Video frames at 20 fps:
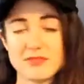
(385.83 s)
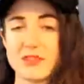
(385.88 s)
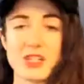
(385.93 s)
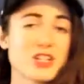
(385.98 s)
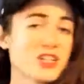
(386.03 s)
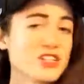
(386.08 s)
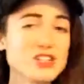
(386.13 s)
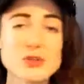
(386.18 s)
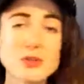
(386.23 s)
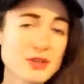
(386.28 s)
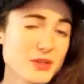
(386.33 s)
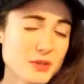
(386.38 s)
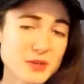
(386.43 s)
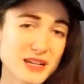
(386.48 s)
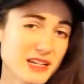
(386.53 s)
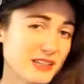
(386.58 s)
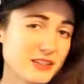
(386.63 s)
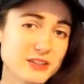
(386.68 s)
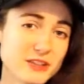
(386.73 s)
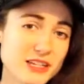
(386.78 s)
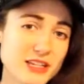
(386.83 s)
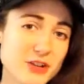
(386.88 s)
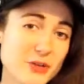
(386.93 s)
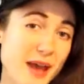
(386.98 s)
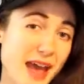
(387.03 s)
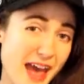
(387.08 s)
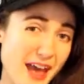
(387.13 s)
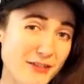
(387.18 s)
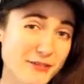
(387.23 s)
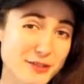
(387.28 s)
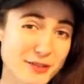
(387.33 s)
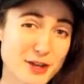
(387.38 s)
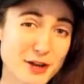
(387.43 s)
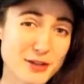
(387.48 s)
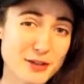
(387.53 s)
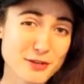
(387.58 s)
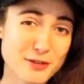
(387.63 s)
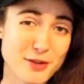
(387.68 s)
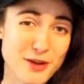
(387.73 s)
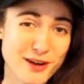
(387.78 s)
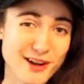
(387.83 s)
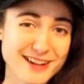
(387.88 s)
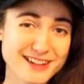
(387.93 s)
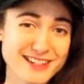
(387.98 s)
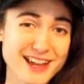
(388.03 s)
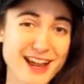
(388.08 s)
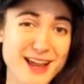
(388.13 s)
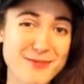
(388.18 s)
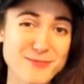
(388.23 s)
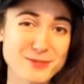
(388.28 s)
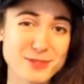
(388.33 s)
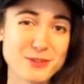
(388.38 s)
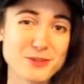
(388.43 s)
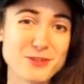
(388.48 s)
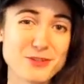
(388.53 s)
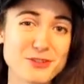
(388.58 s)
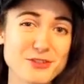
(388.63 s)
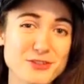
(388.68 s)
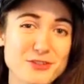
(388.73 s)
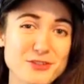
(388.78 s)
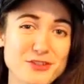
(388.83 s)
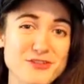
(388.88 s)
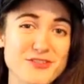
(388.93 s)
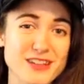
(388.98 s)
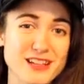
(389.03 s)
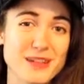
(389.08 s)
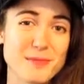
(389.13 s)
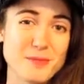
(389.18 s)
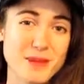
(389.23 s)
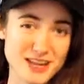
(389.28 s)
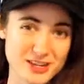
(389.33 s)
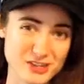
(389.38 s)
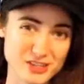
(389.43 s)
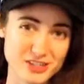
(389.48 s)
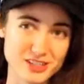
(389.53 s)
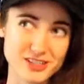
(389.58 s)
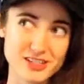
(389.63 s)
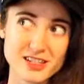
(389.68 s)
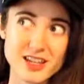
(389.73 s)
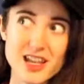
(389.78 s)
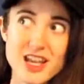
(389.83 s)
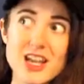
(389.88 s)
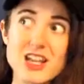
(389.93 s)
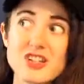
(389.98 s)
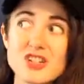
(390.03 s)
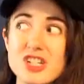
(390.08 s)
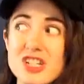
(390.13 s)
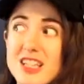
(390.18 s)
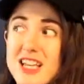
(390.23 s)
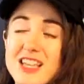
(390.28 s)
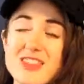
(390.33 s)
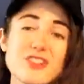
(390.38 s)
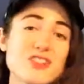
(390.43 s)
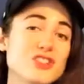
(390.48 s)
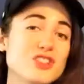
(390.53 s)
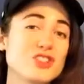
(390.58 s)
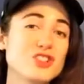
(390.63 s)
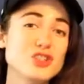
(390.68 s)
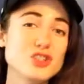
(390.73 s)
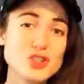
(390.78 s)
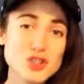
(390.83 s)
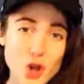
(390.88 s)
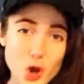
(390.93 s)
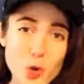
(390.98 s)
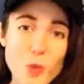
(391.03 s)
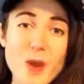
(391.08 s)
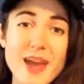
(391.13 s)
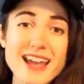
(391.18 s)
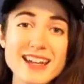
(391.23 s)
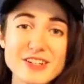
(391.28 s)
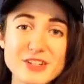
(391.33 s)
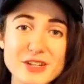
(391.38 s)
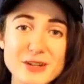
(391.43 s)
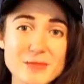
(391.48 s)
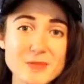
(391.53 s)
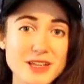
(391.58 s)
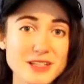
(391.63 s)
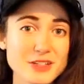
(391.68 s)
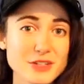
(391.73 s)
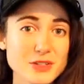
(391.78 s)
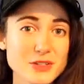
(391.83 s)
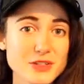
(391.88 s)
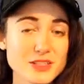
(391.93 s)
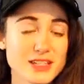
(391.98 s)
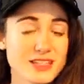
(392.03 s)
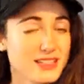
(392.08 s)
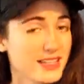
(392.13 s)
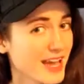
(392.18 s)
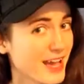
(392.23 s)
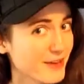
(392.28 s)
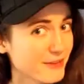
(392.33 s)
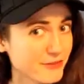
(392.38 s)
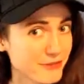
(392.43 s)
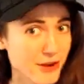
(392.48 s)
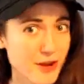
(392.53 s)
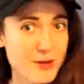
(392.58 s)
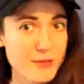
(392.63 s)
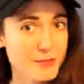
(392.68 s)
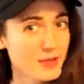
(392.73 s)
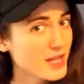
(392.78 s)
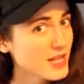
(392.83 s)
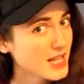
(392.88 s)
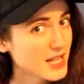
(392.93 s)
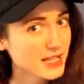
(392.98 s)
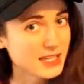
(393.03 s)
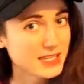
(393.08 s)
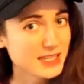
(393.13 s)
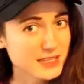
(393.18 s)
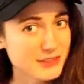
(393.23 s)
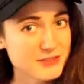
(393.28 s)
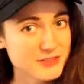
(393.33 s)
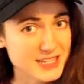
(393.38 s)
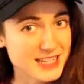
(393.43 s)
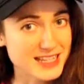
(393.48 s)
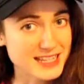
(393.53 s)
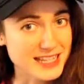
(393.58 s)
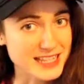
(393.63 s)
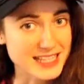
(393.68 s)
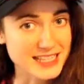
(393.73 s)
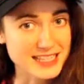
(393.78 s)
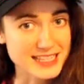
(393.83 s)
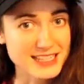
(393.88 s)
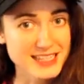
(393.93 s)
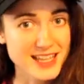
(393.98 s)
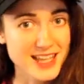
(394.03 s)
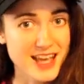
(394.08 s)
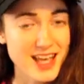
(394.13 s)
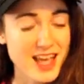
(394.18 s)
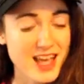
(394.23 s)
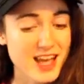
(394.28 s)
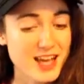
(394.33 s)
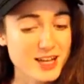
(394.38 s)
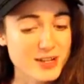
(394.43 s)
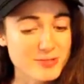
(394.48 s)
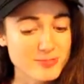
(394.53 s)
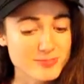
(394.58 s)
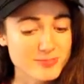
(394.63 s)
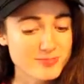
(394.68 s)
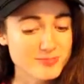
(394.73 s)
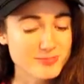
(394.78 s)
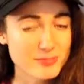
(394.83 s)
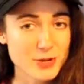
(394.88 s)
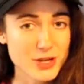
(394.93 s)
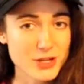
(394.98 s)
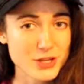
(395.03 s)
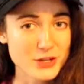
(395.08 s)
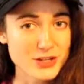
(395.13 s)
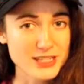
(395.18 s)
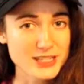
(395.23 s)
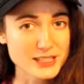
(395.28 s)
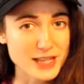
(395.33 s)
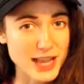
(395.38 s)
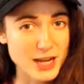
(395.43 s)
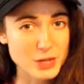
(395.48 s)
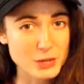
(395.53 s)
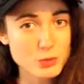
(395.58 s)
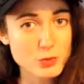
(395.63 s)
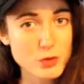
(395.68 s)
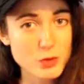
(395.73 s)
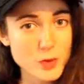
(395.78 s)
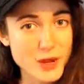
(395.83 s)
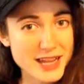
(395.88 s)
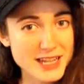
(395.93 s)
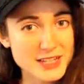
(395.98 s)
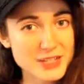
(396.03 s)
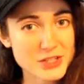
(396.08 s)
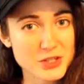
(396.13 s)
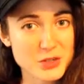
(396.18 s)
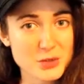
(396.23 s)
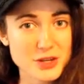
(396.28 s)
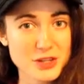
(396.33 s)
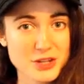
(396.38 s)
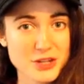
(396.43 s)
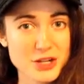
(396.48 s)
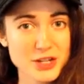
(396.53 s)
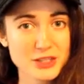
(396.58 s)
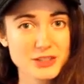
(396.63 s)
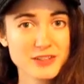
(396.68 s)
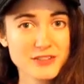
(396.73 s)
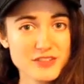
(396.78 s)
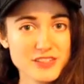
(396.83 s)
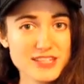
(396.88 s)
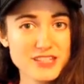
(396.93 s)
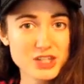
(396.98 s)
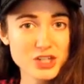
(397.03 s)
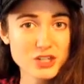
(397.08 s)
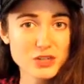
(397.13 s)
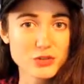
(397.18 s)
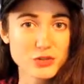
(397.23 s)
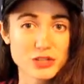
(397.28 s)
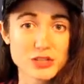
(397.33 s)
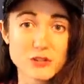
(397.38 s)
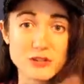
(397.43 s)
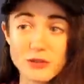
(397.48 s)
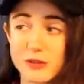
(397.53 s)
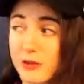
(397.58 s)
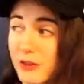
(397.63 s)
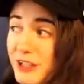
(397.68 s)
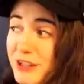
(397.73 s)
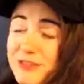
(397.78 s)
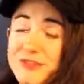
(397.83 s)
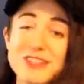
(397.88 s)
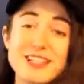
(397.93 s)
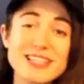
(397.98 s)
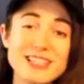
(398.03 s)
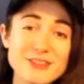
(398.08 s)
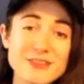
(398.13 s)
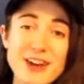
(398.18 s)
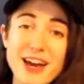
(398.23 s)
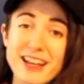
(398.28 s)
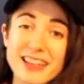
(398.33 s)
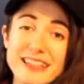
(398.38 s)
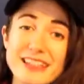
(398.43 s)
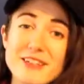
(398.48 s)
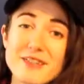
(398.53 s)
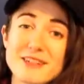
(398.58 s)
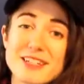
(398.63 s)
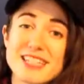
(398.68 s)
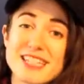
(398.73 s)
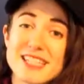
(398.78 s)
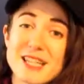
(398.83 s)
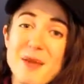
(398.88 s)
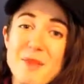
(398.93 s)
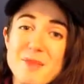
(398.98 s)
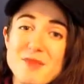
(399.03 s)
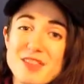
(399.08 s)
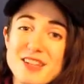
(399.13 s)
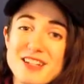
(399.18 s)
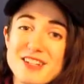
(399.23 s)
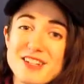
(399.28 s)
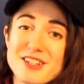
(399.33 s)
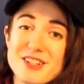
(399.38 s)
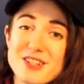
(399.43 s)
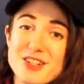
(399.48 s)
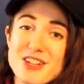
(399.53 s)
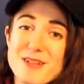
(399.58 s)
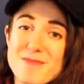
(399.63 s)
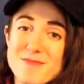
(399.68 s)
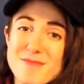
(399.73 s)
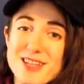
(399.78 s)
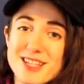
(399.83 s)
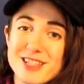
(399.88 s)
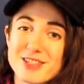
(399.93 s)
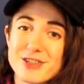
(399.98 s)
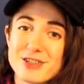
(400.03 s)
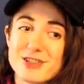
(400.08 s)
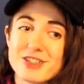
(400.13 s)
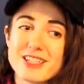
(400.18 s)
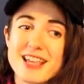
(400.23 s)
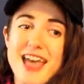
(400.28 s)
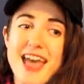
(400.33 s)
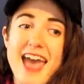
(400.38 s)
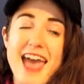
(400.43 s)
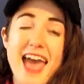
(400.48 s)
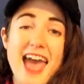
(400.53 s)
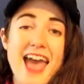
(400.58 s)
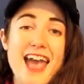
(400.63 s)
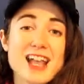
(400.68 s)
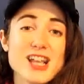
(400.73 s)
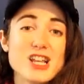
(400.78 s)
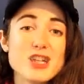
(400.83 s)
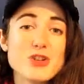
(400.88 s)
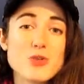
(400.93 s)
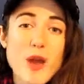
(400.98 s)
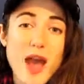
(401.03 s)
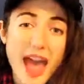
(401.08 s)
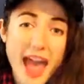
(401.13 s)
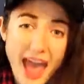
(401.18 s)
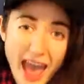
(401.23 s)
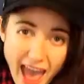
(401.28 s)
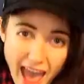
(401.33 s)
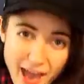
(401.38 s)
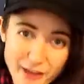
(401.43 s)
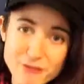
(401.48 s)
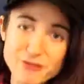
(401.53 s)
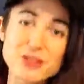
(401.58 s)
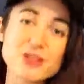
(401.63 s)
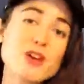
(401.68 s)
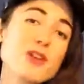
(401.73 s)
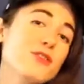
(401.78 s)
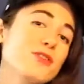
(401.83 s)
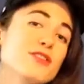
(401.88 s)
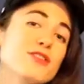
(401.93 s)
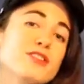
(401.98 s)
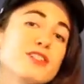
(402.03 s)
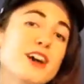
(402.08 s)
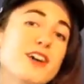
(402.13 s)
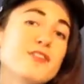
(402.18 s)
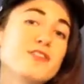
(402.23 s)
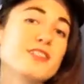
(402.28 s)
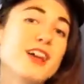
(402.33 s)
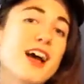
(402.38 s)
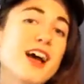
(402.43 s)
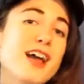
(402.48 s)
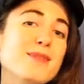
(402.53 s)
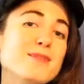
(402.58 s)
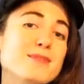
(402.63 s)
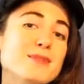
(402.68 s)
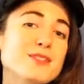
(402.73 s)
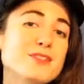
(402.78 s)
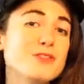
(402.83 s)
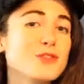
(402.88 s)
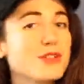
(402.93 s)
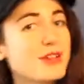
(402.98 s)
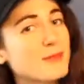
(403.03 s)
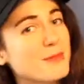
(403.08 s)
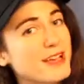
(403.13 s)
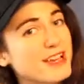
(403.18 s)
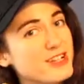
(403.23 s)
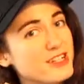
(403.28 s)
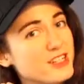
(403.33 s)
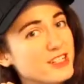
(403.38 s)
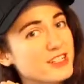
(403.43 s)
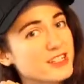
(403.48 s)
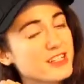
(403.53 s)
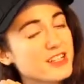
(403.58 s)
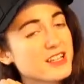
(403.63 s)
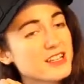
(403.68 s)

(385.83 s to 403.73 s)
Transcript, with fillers: There's no other way to learn it. You have to go through hard times in order to develop patience. Just like there's no way to get muscles aside from lifting things. Um, whether it's actual weights or whether you're lifting children. If you're lifting, you've got to lift something to get muscles. And you have to go through tough times to get patient.